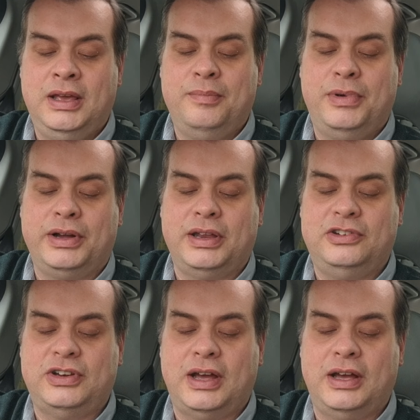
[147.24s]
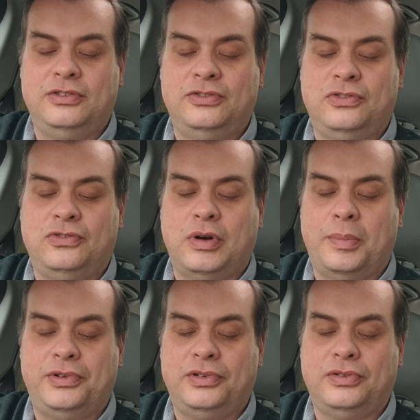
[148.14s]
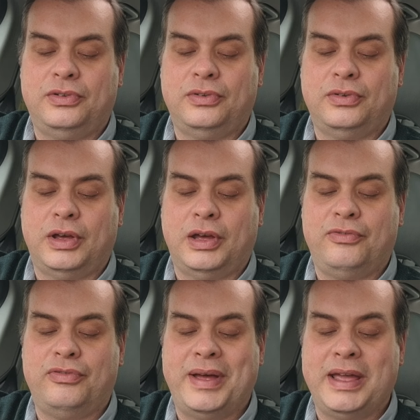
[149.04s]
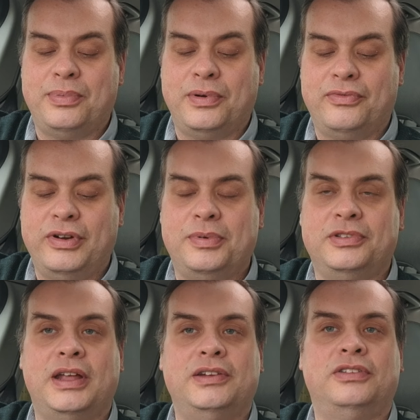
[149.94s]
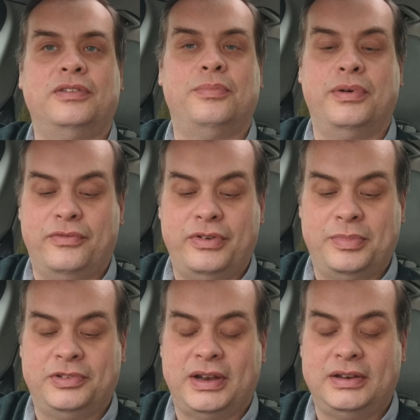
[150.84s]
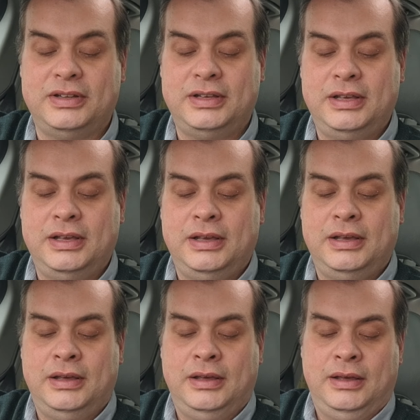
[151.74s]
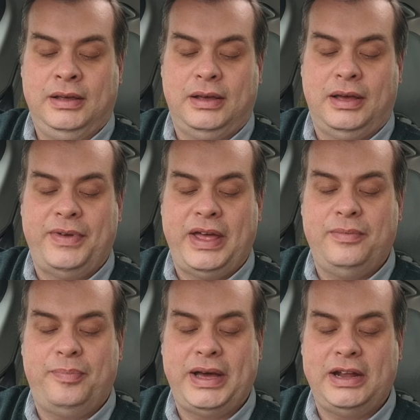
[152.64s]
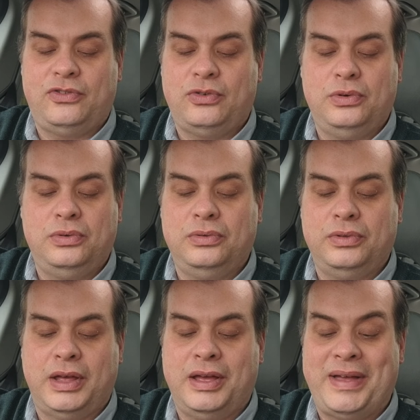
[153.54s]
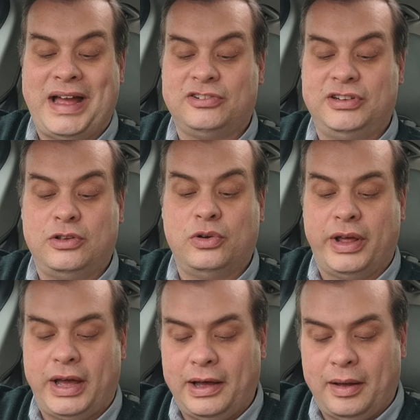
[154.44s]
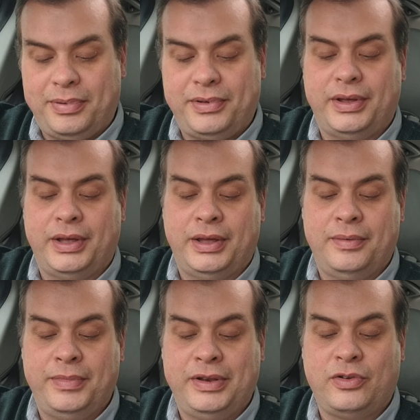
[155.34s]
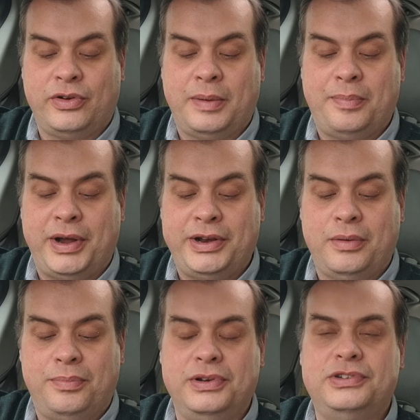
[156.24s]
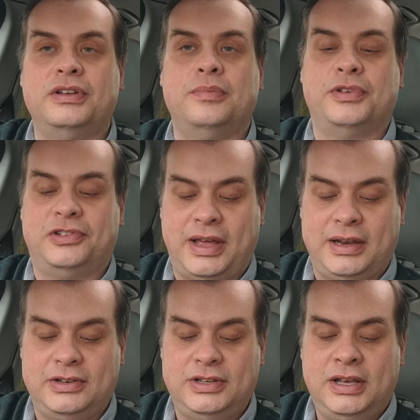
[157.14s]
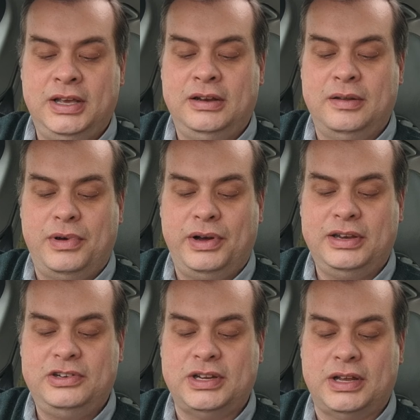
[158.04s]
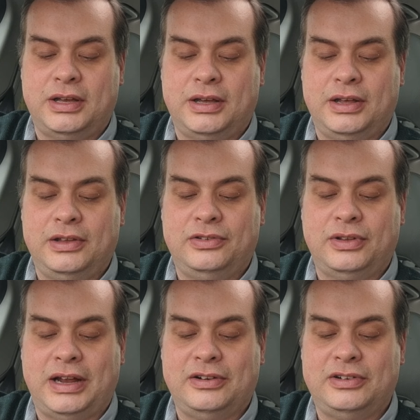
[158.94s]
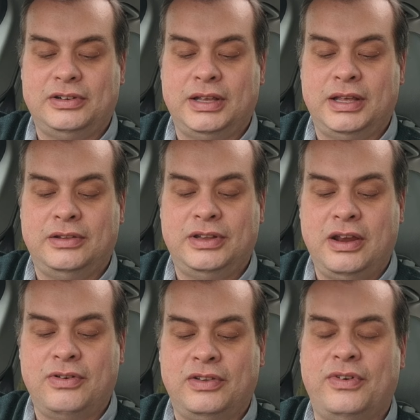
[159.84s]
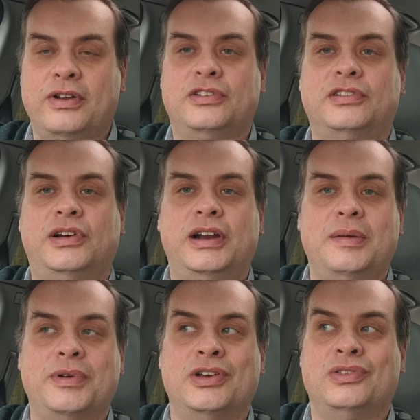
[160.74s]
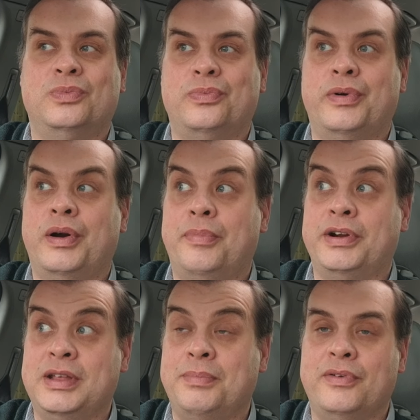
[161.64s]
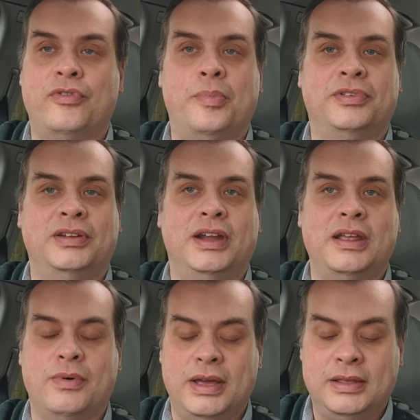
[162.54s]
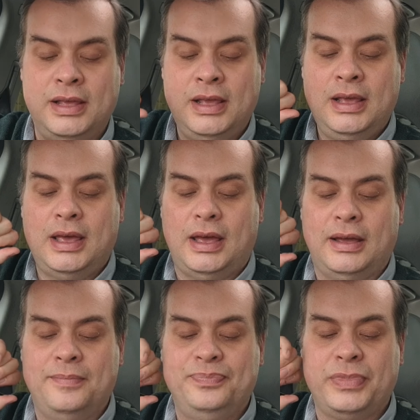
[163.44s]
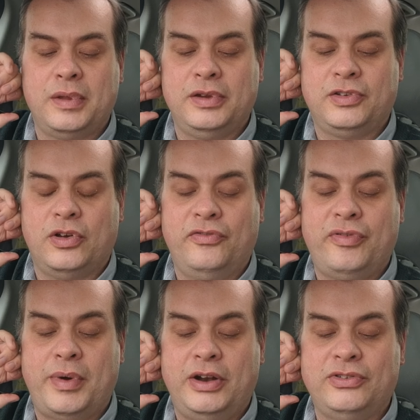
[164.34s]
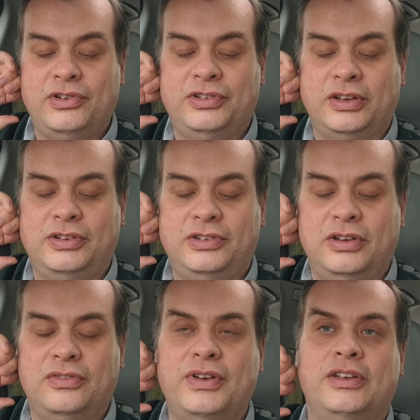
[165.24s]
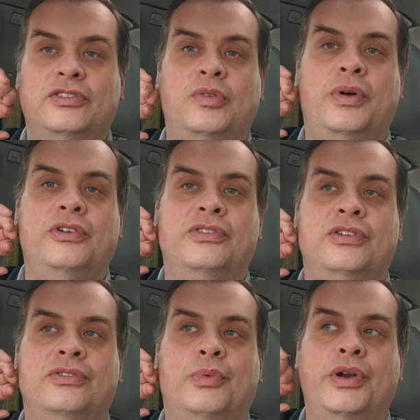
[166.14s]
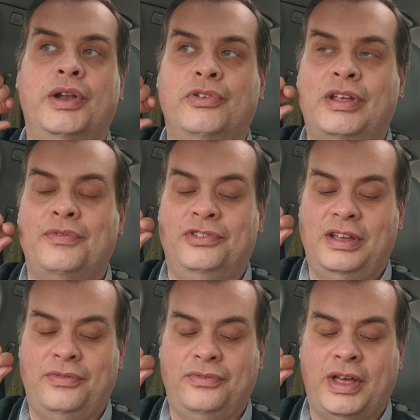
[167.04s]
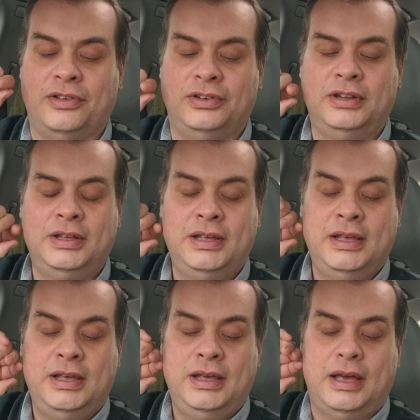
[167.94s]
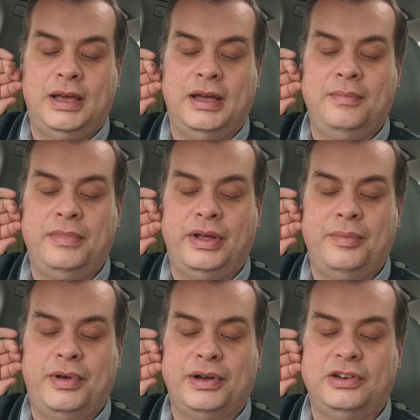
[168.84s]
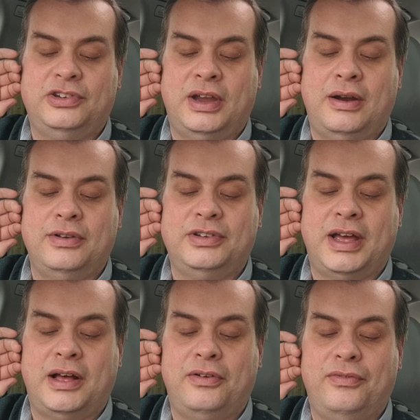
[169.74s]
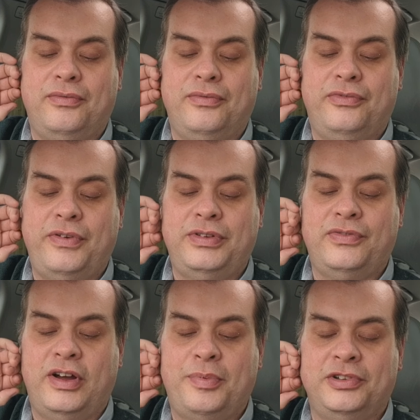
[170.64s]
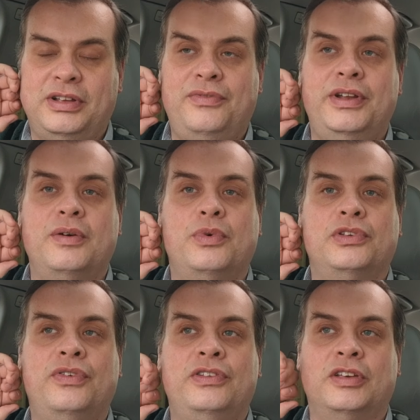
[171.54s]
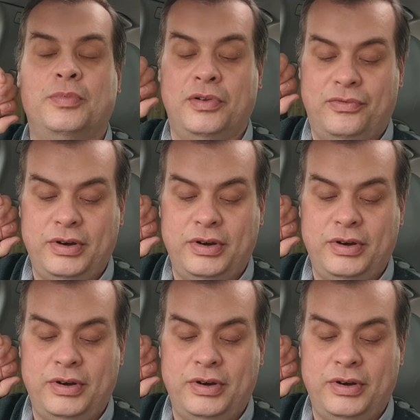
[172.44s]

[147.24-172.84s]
Market share has dropped from 8.3% to 7.3%. And then petrol actually gone up. It's gone up by 9.2%. The market share has actually decreased very slightly because we're up by 10.4% anyway. It's gone from 162,000 to 177,000. And market share is now 55.7, it was 56.3.